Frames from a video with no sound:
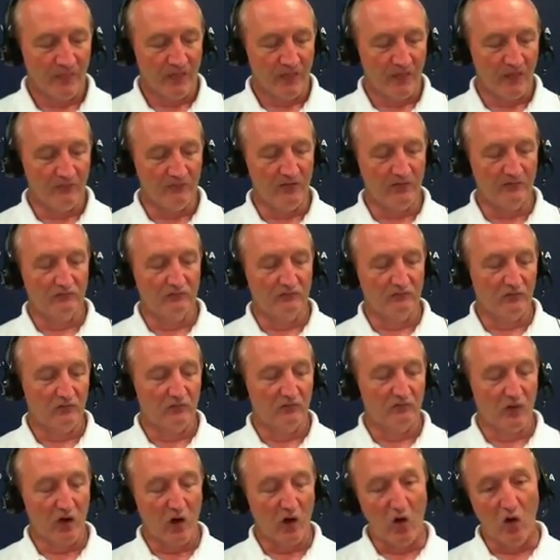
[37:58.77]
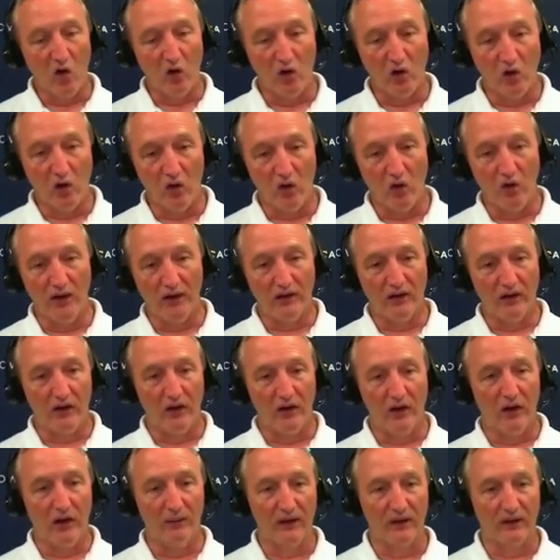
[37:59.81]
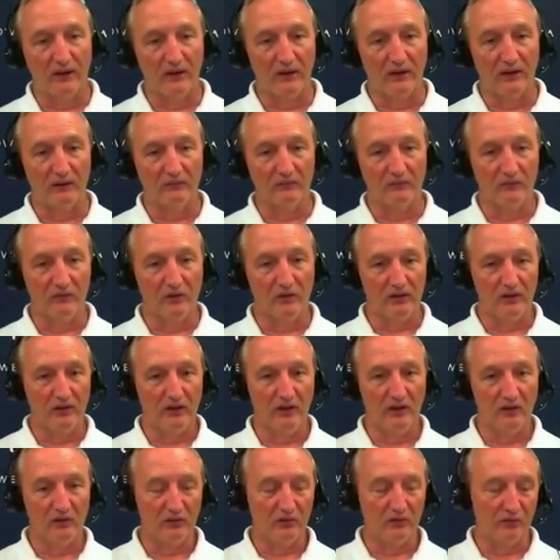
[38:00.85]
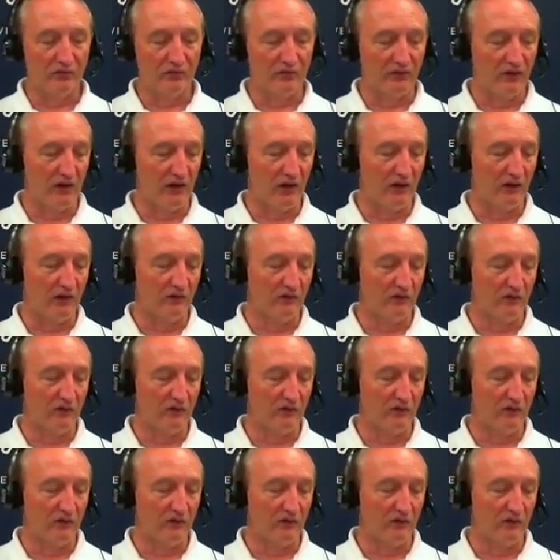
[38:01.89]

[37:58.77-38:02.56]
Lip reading: And then the ongoing, here is the